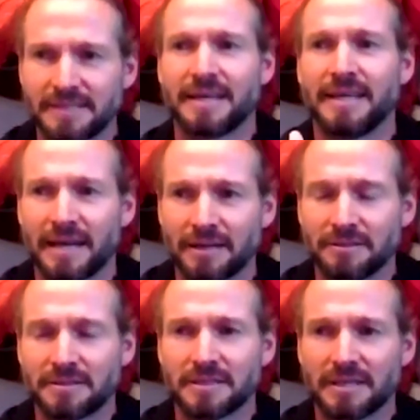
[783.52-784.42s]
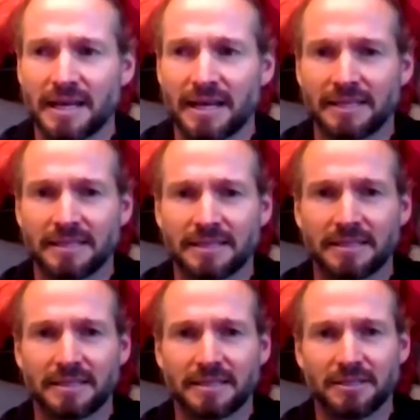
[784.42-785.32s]
in, day out, and
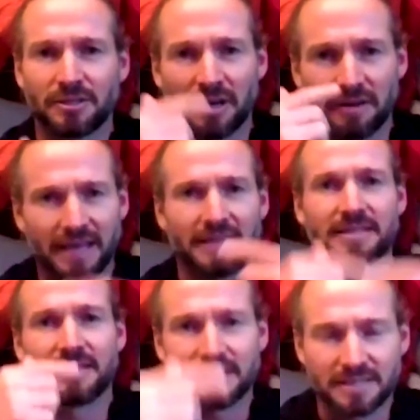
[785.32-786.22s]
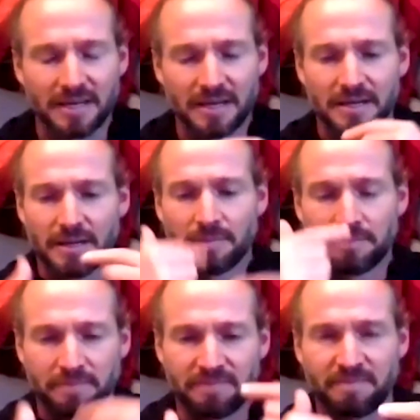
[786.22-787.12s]
you kind of get into this
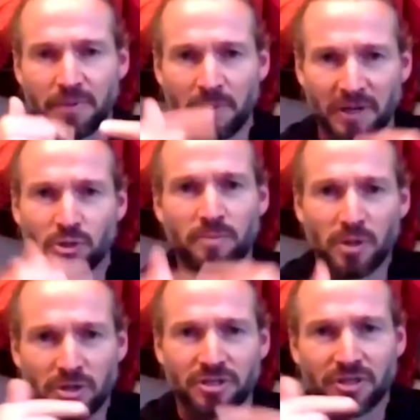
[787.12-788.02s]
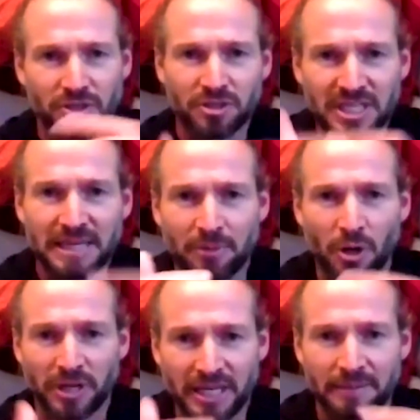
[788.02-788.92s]
perpetual motion that you just keep
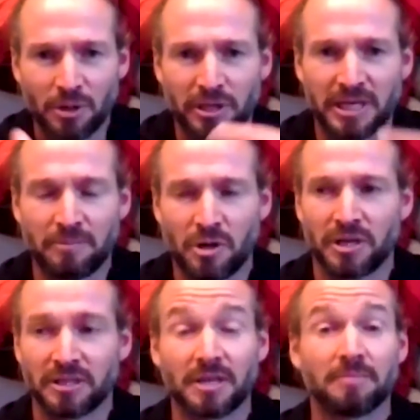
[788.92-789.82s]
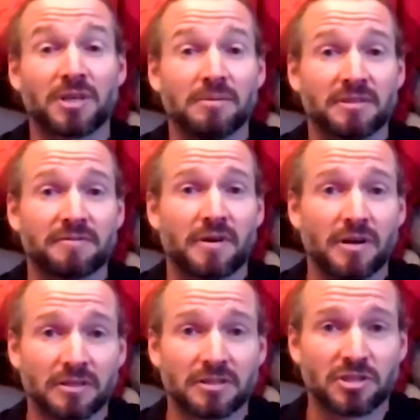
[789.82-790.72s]
going. And sometimes it's
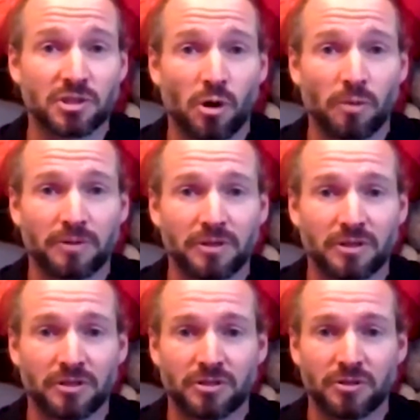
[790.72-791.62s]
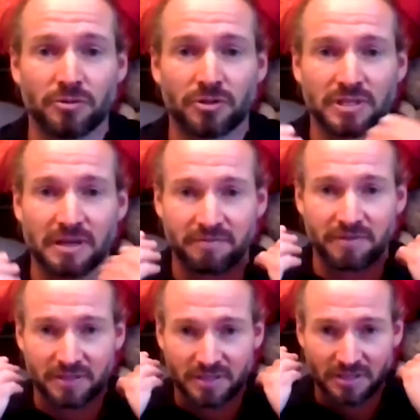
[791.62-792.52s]
very hard to stop because you just have
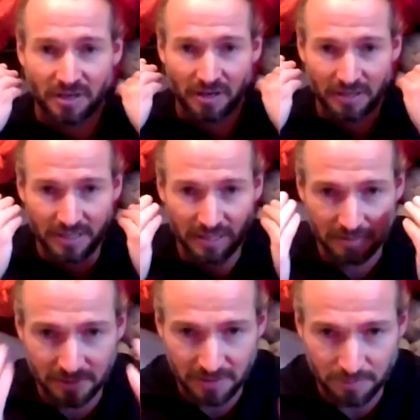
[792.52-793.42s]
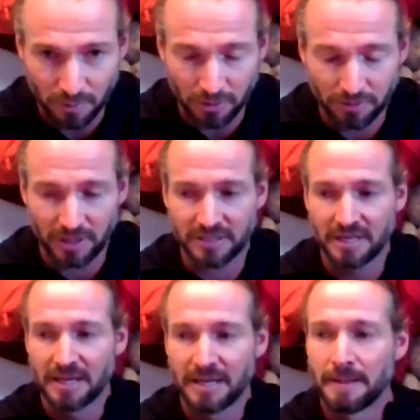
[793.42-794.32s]
this desire to
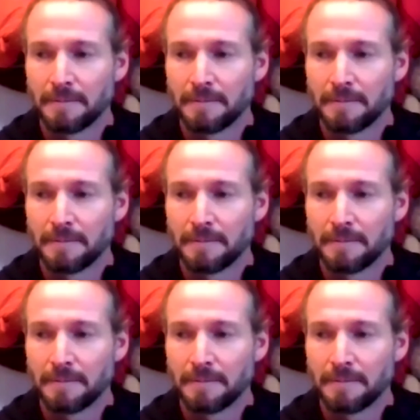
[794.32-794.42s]
progress.